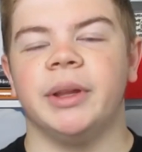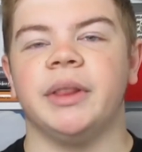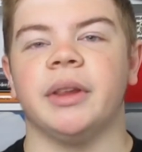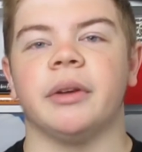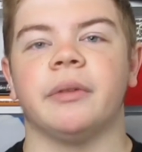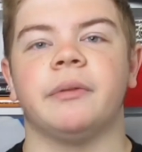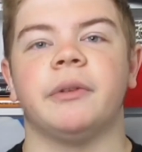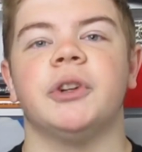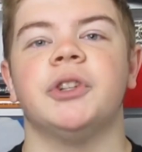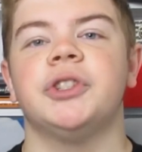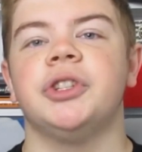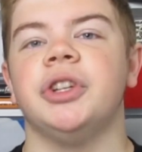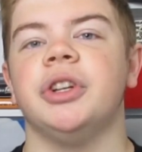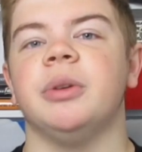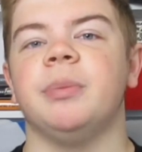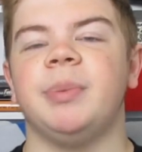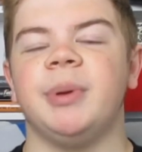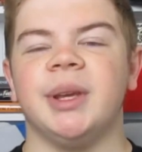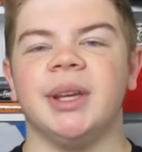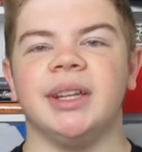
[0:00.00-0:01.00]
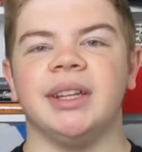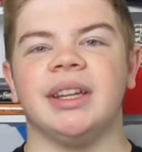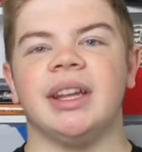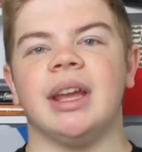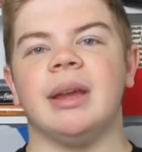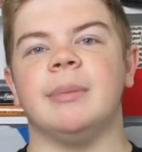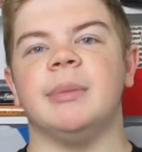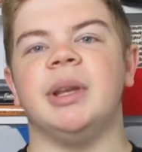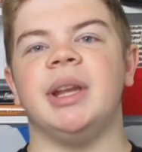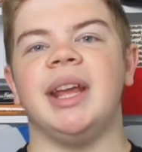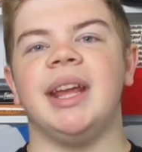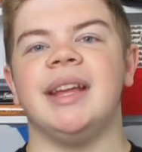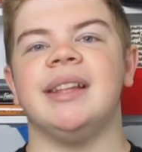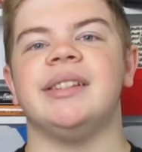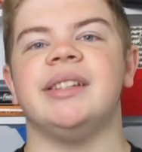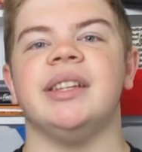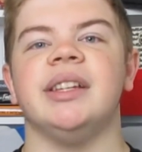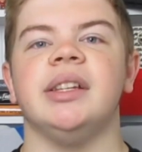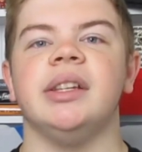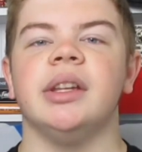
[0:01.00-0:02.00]
in their first European game in
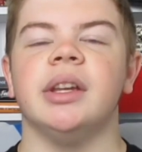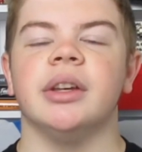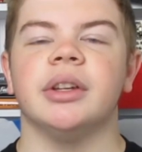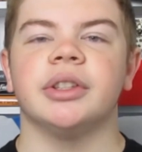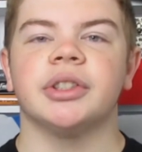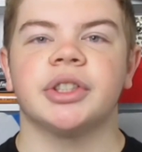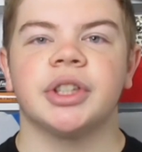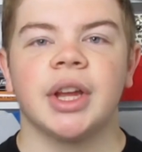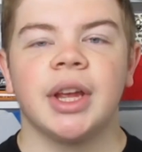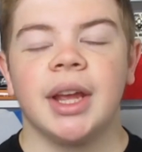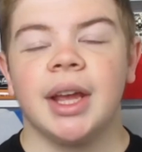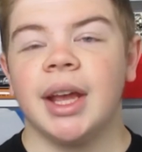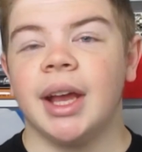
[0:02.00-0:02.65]
18 years,